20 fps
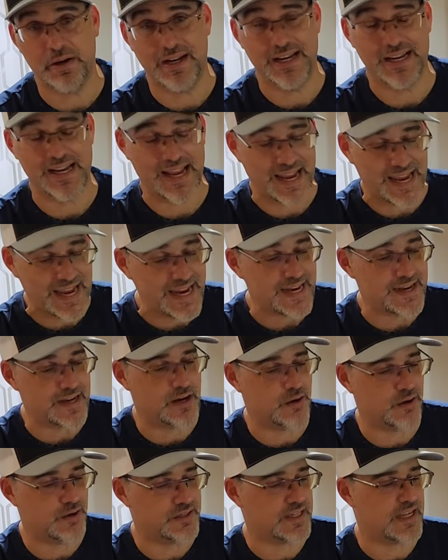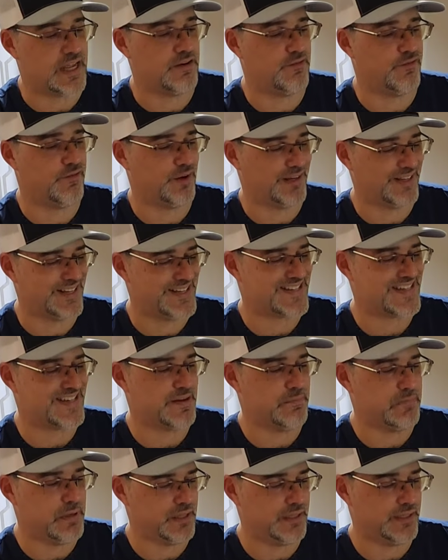but an 8 out of 10 for
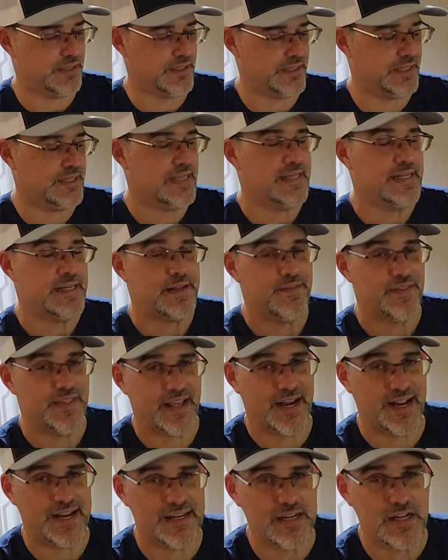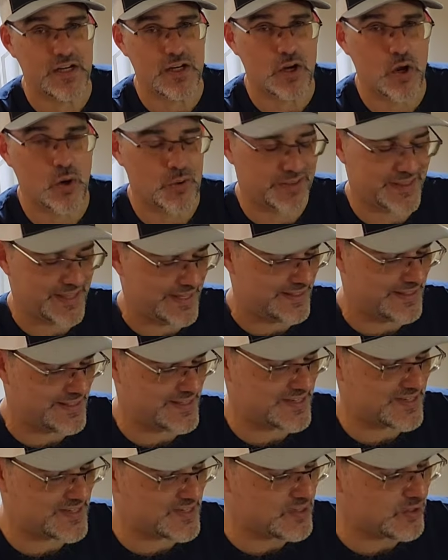listenability. And I did note that the
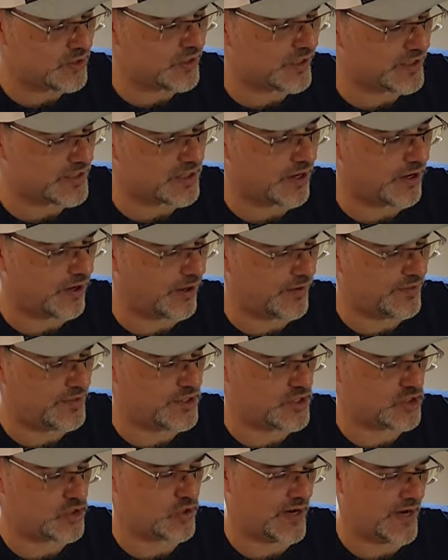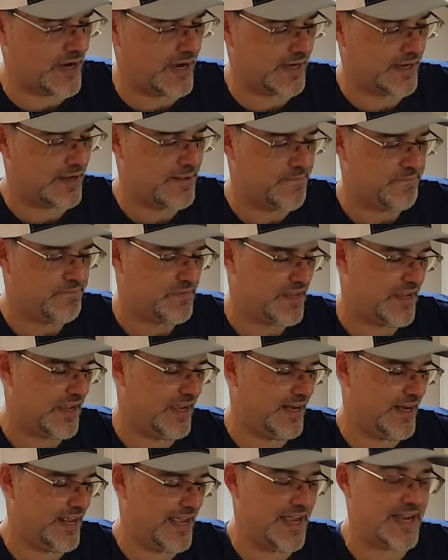steel guitar on this track
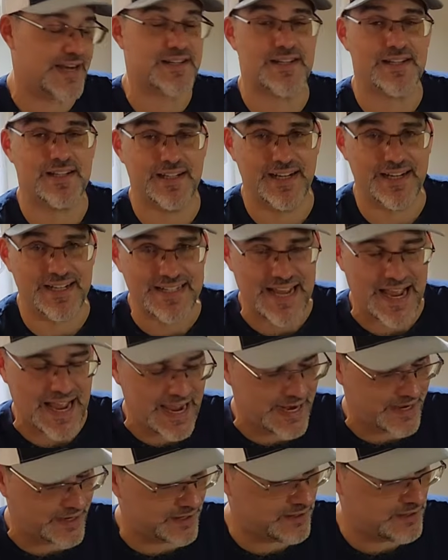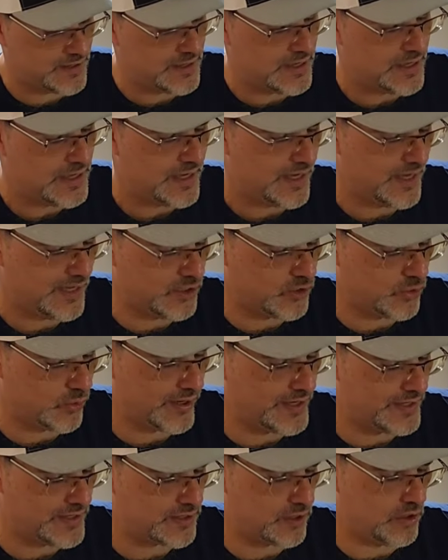had excellent attack and
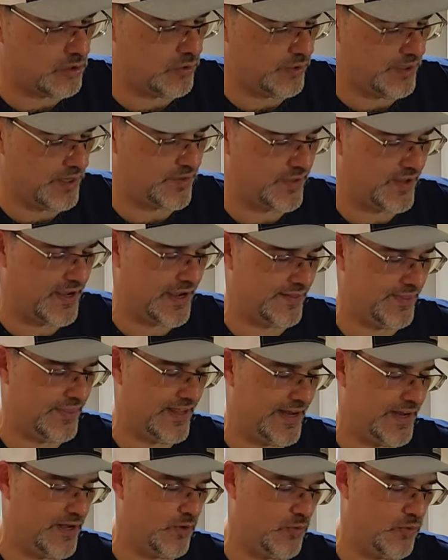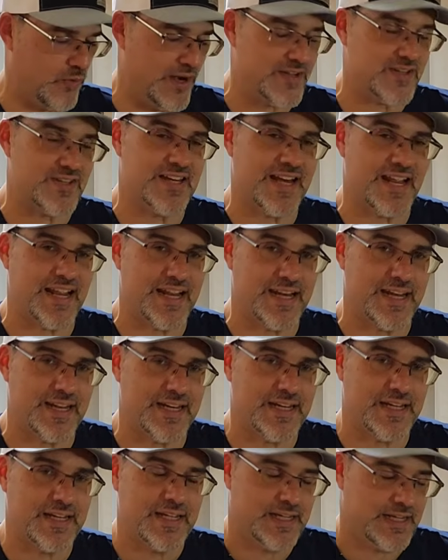great tone. I thought that it resonated
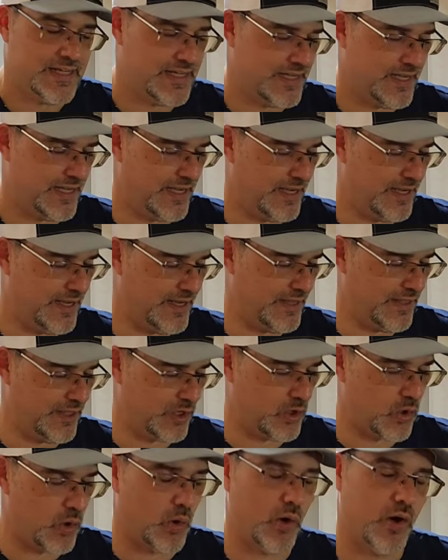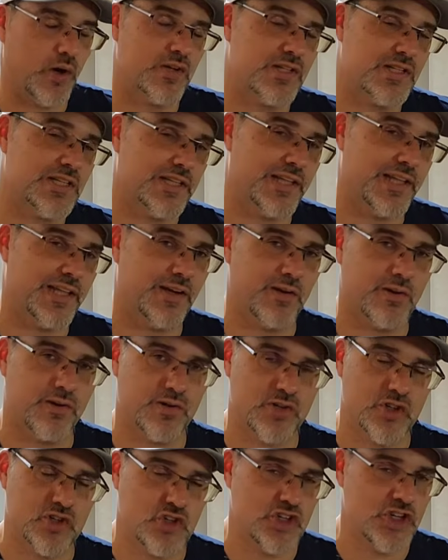and the chords
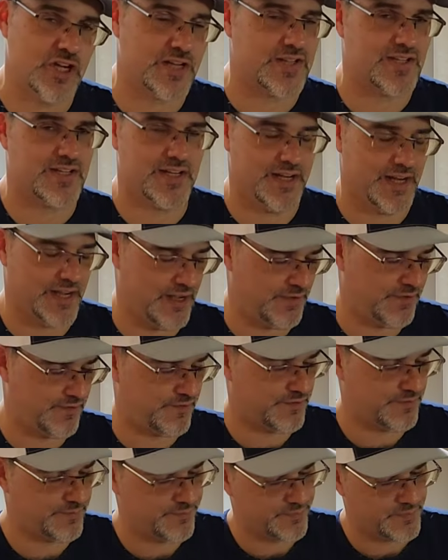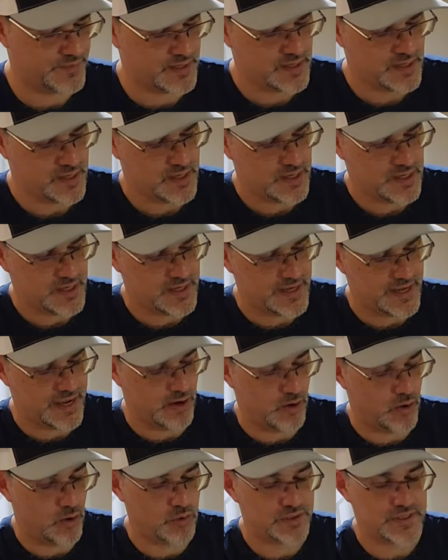lingered just enough.
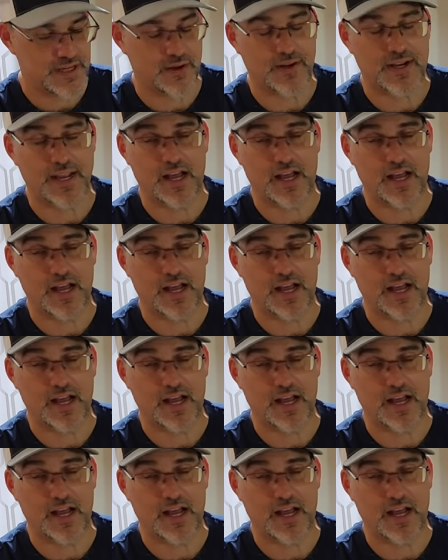Now, Hotel